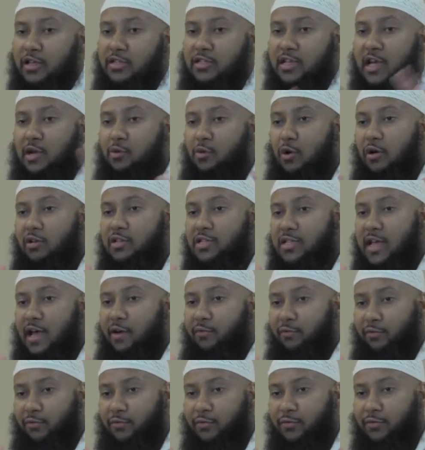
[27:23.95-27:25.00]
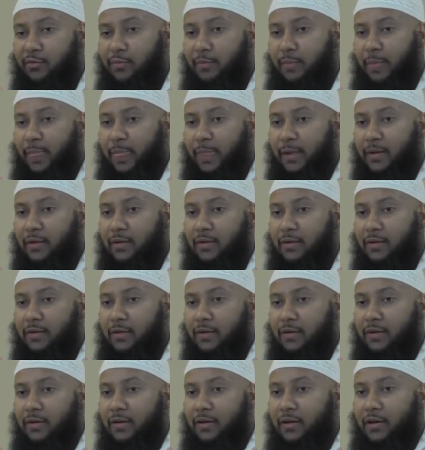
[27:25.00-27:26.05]
They said we are safe.
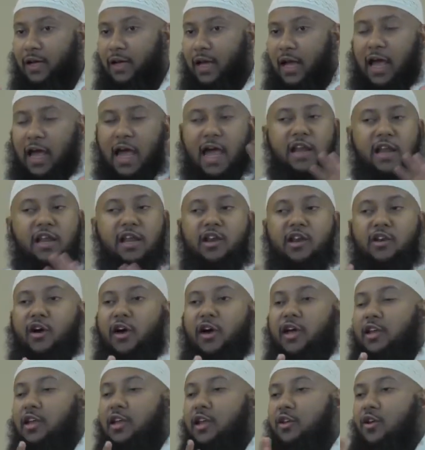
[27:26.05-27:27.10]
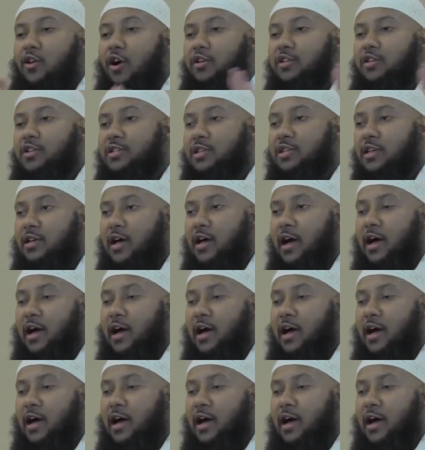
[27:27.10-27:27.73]
And he did not